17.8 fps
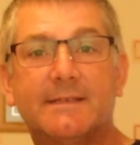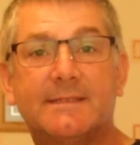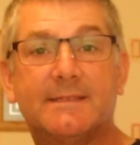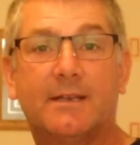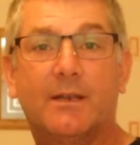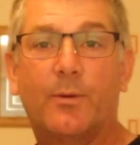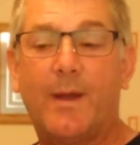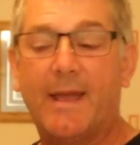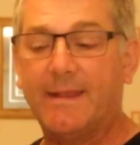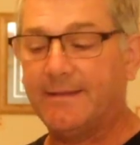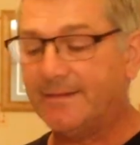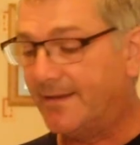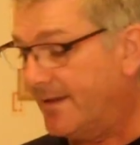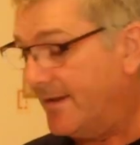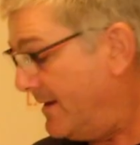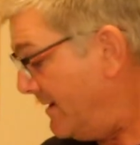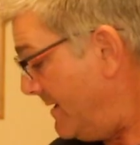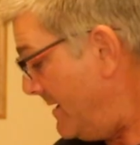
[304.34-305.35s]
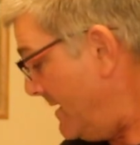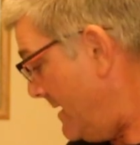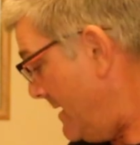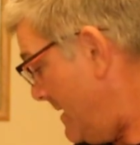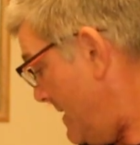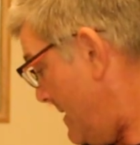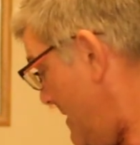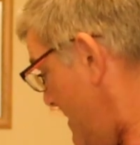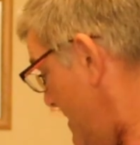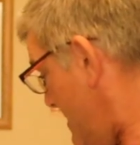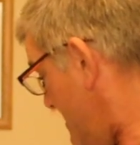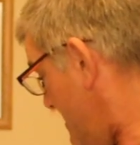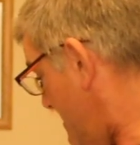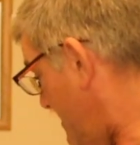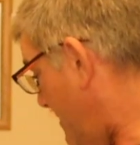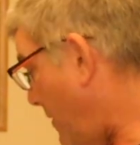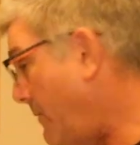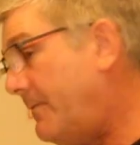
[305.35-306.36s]
silhouette,
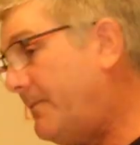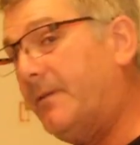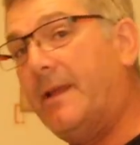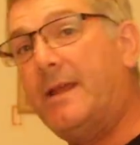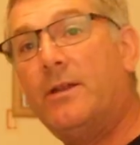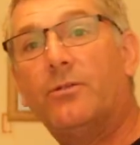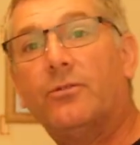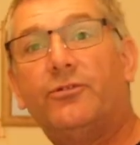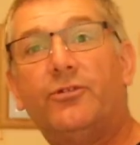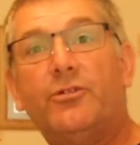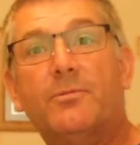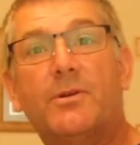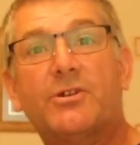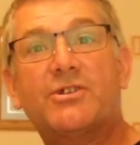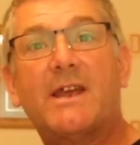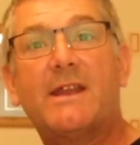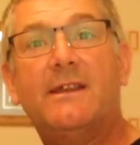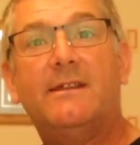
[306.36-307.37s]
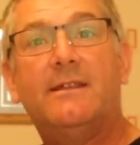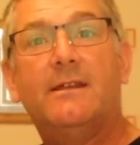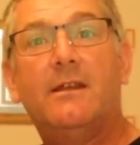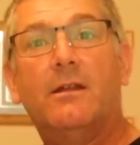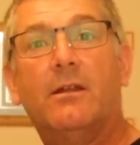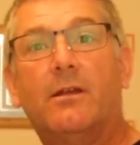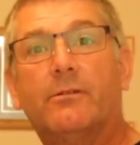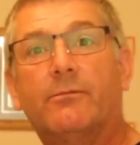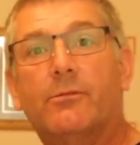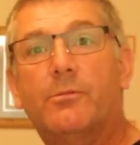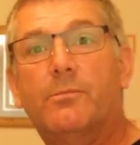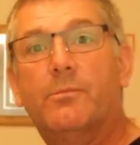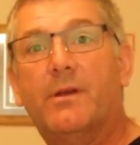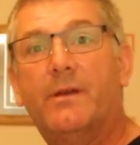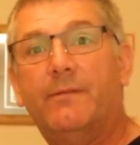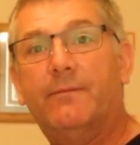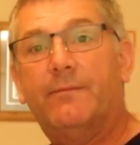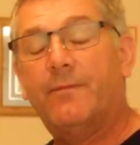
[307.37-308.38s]
and hopefully not too much editing in
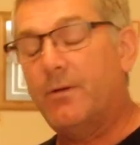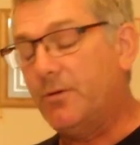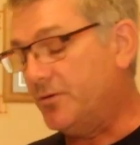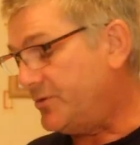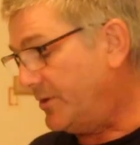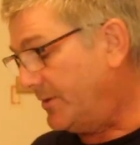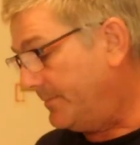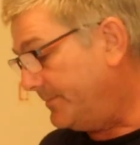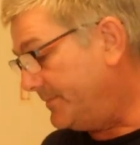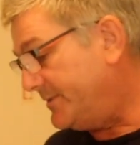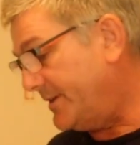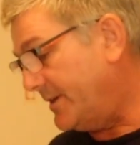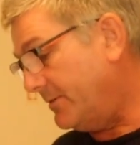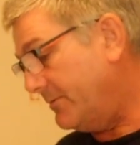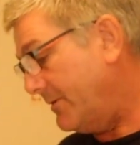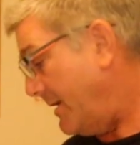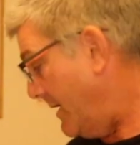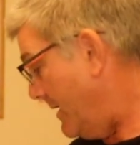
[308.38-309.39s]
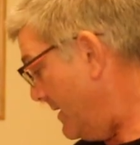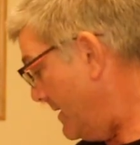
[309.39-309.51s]
Lightroom and Photoshop. So